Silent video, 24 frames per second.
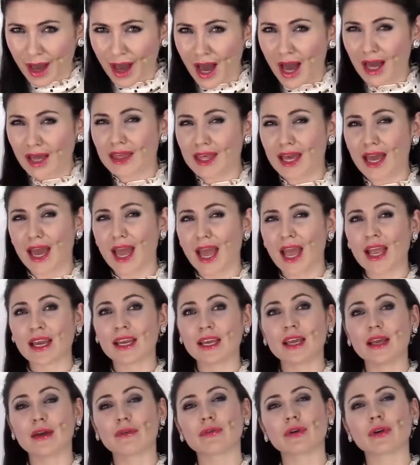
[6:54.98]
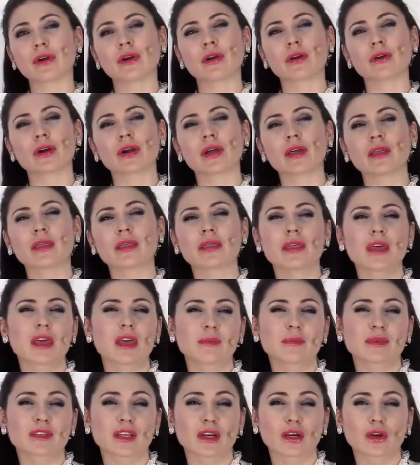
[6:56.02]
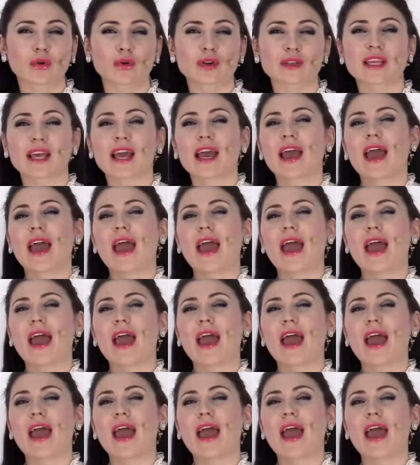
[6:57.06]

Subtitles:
Are there any recurring themes across